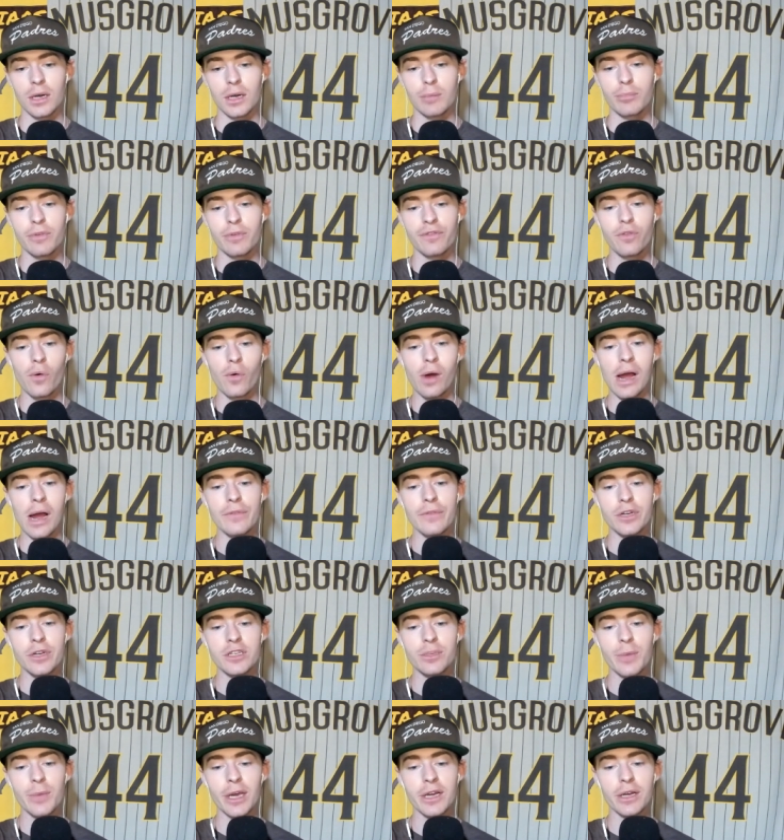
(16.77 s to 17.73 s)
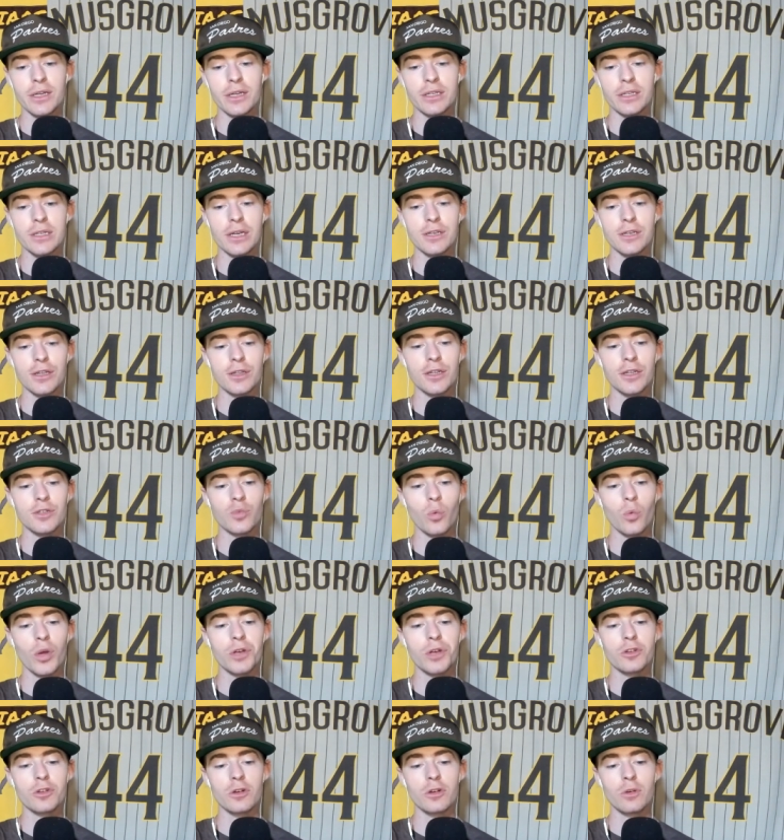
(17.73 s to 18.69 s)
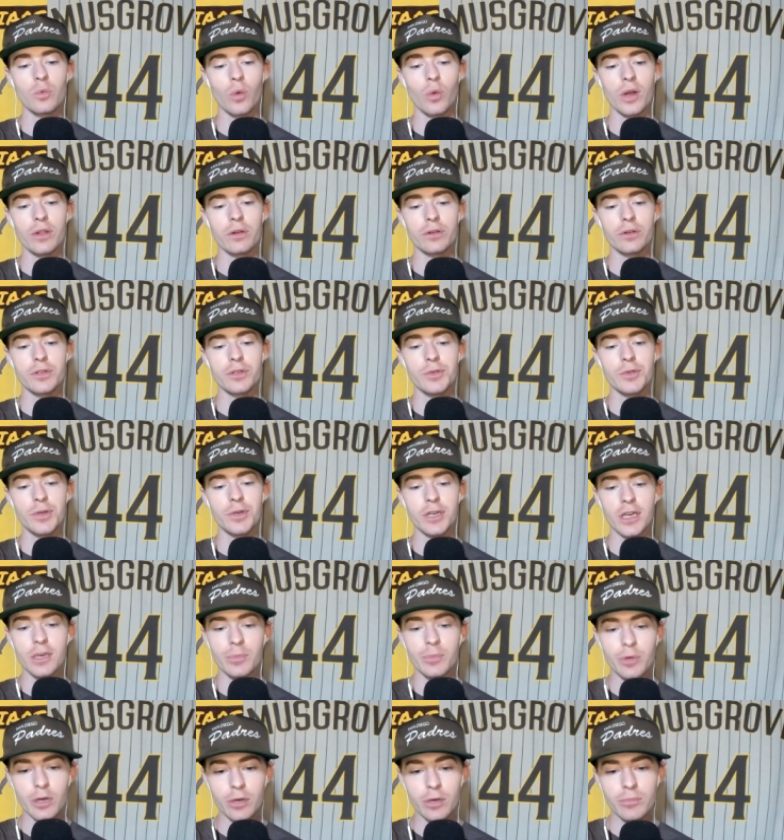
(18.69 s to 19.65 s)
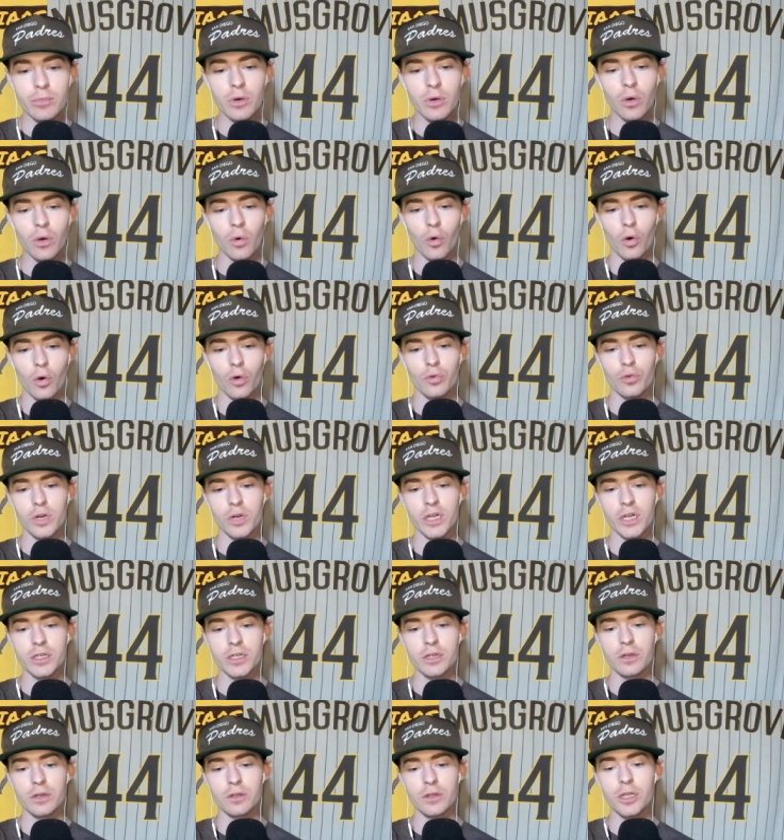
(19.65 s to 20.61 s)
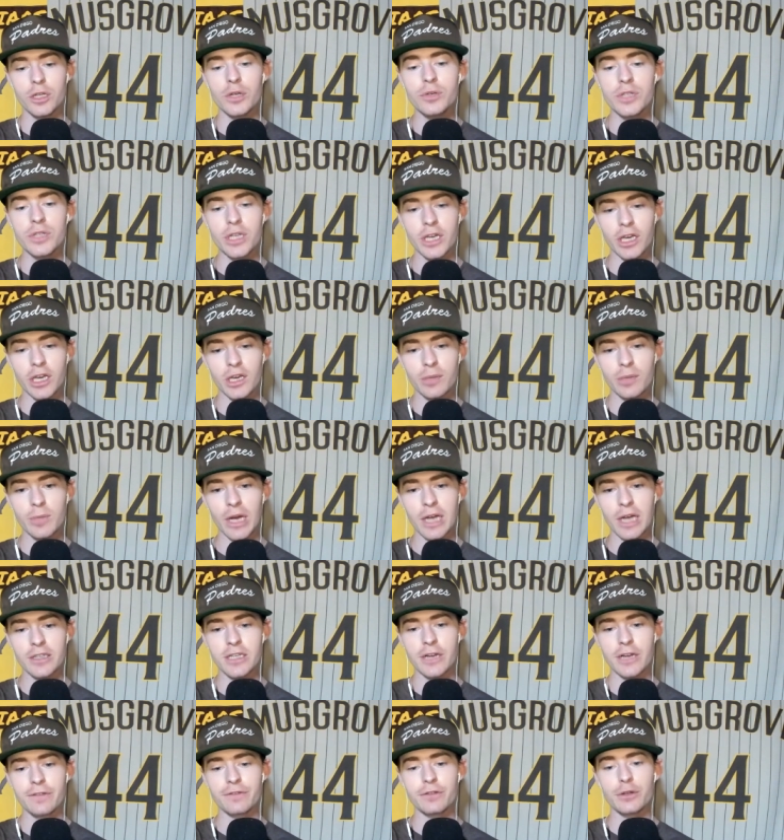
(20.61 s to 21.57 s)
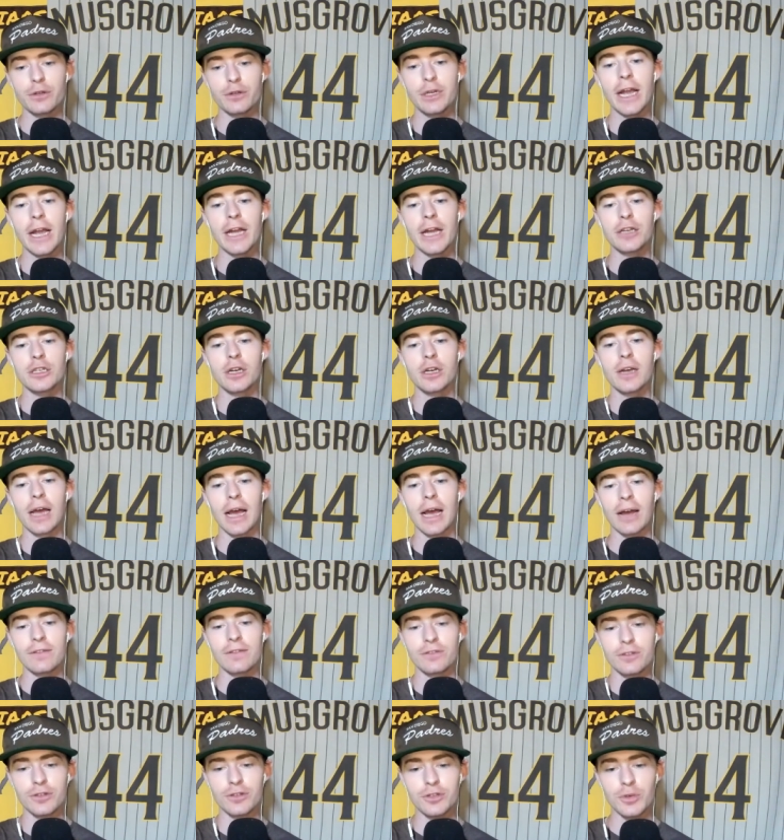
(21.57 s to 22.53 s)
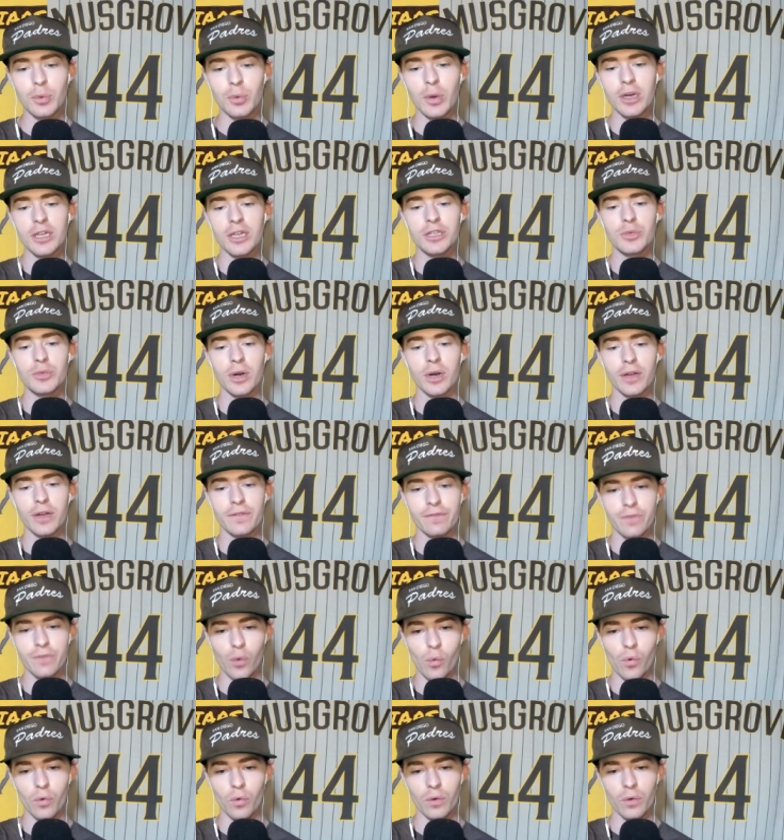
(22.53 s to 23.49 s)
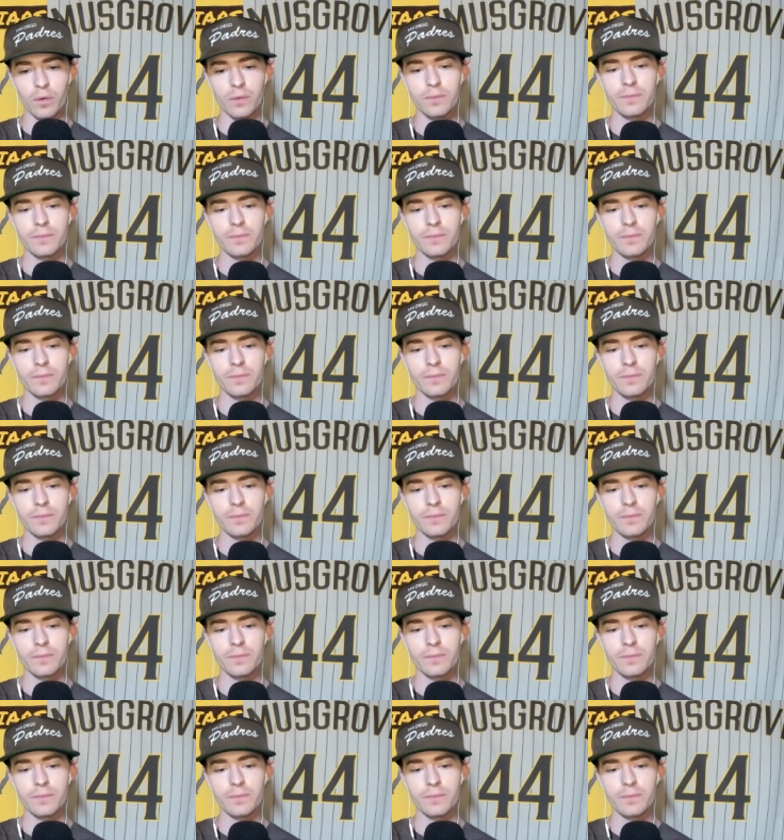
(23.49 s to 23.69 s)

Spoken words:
before having to make a decision this winter whether to keep him or risk losing him as a free agent after 2024.